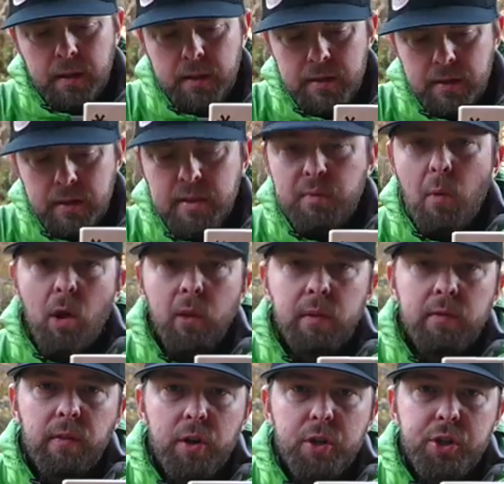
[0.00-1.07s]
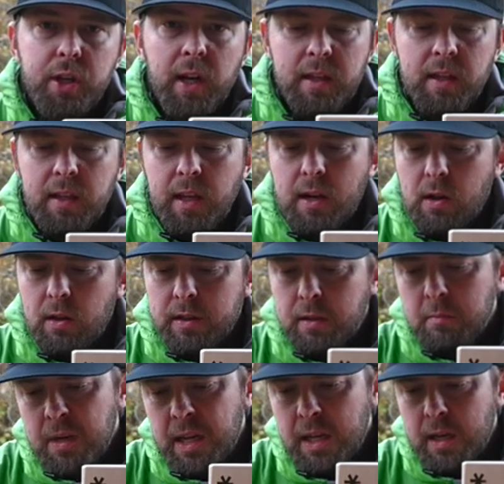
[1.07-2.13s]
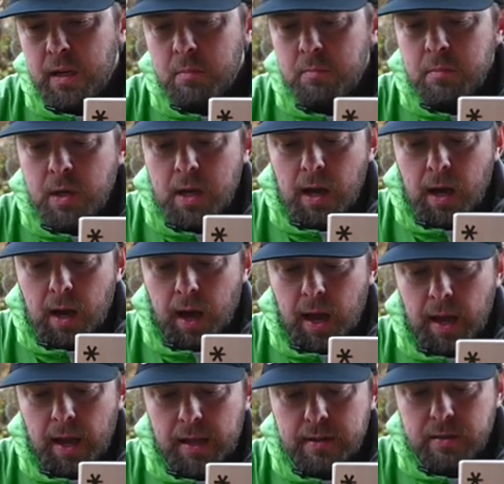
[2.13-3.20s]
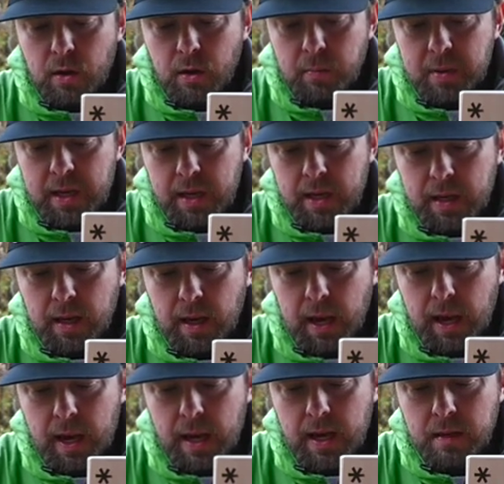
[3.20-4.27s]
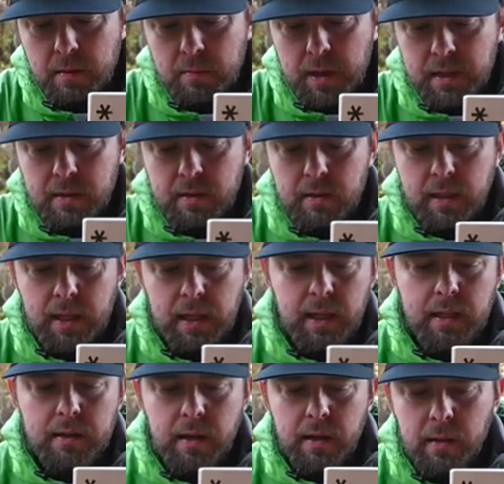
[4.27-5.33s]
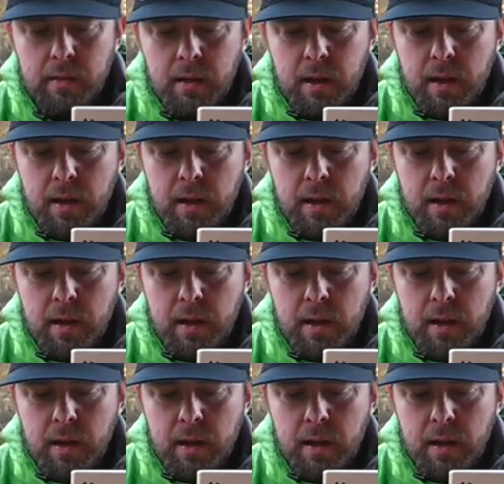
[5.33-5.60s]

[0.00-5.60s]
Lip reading: This is the smaller version. I think they call it the medium at Snow Peak, and basically it's a